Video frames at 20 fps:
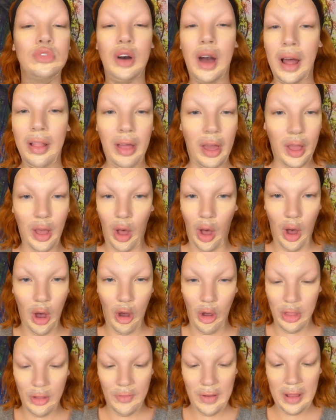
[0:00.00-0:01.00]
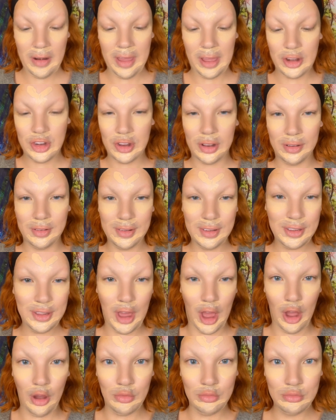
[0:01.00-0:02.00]
like all the foundations.
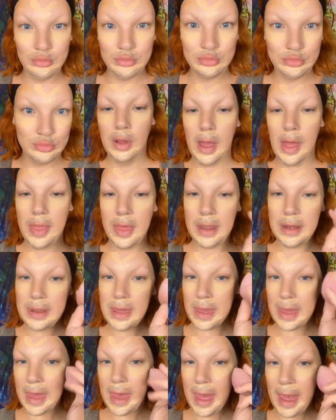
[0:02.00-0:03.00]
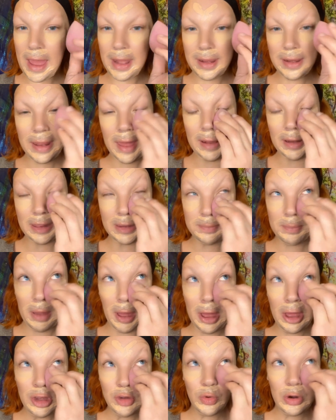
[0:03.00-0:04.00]
So then take your handy dandy
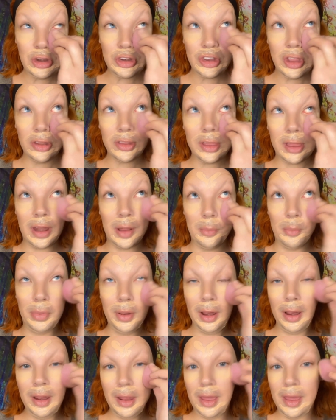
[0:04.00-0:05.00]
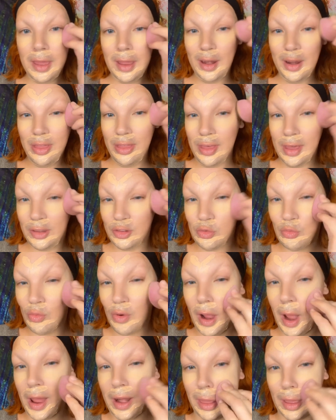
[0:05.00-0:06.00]
sponge. We're just gonna blend this
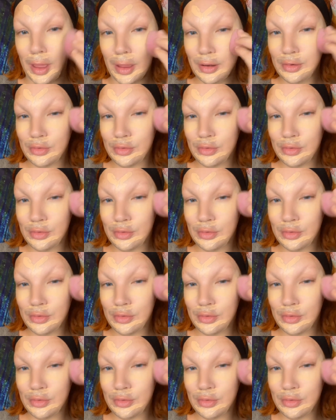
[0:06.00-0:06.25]
right in.